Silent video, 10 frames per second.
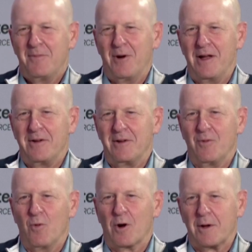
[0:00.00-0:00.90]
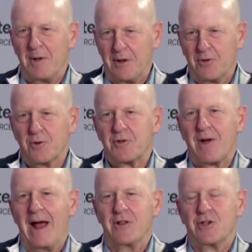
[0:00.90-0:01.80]
but we're committed to a
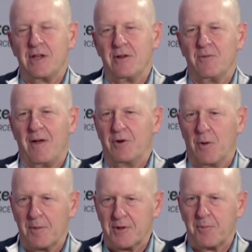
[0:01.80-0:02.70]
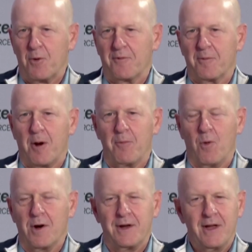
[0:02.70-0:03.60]
strategy. We have enormous support from our
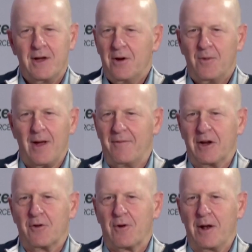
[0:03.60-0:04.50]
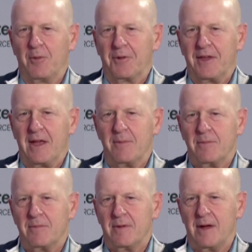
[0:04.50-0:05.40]
board. We have an incredible
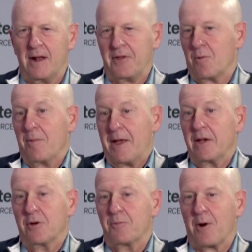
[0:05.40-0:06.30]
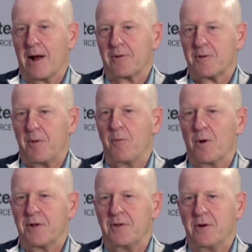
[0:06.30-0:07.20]
team, and I think we're making good progress, but
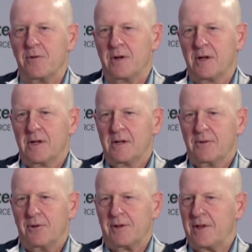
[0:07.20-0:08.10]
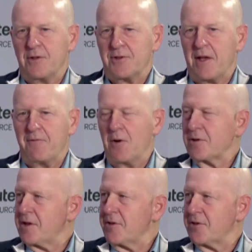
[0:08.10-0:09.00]
more to do. We'll continue to stay
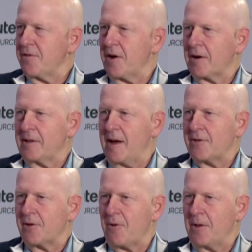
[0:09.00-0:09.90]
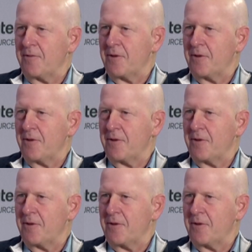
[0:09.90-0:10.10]
focused on serving our clients and growing the